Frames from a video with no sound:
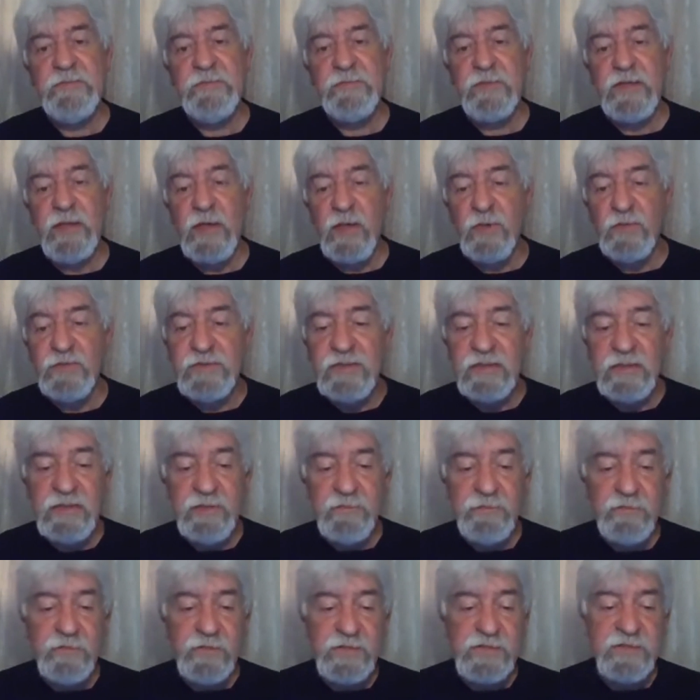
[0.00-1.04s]
for our own
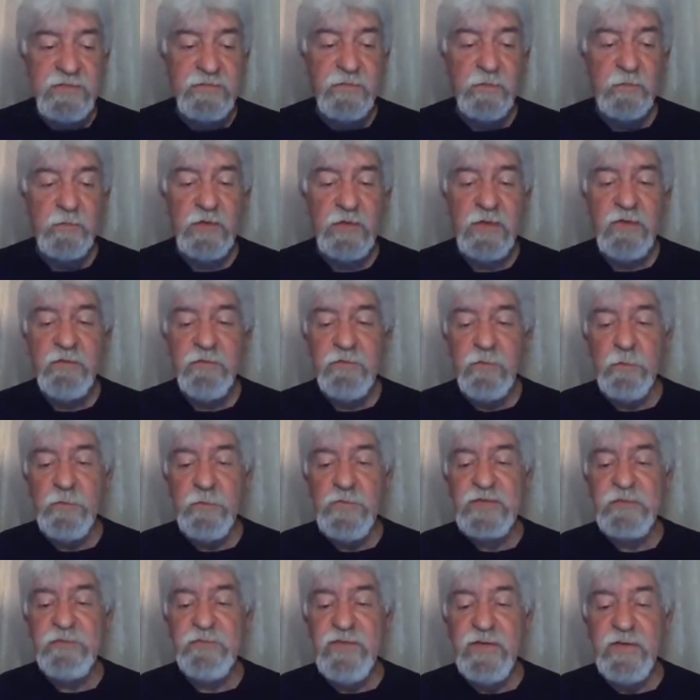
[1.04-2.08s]
deliverance from
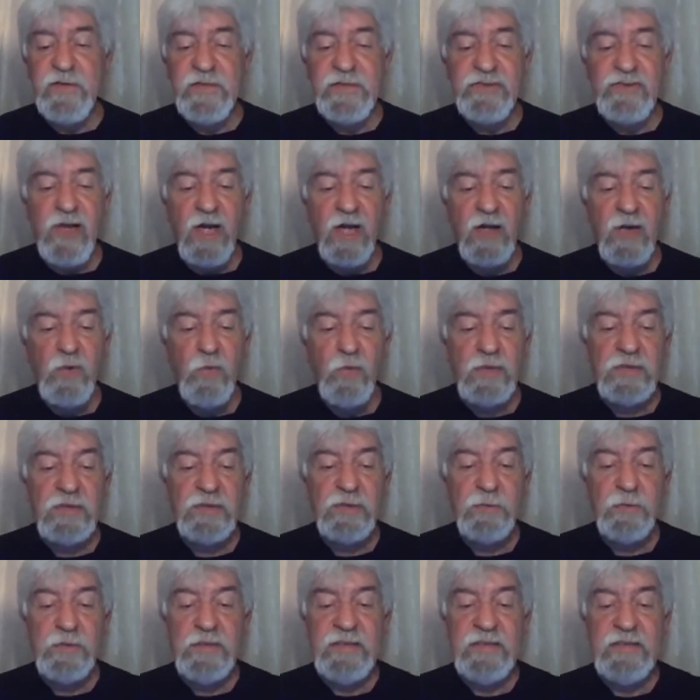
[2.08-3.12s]
this very dark world
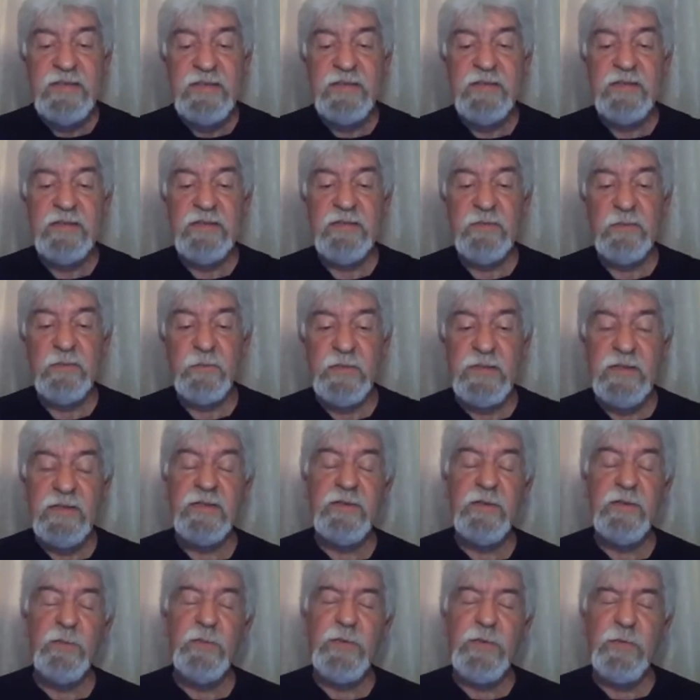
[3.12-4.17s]
we
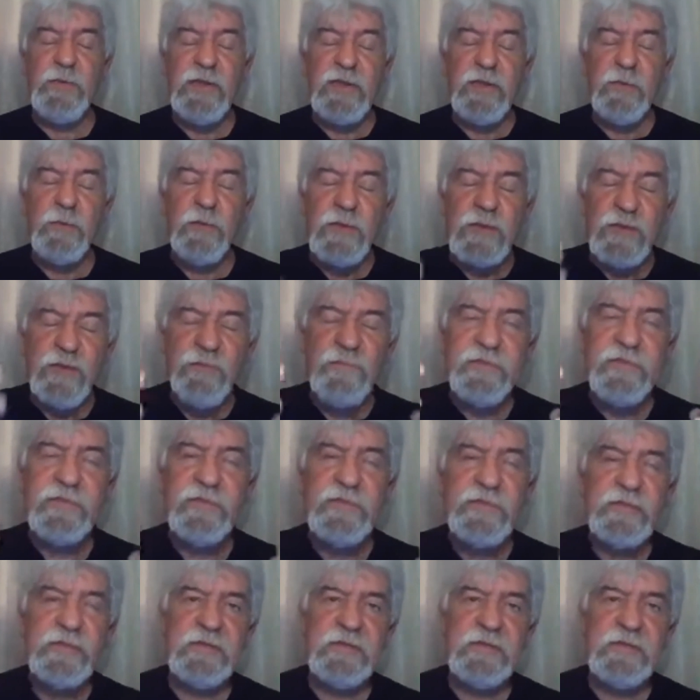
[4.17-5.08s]
live in,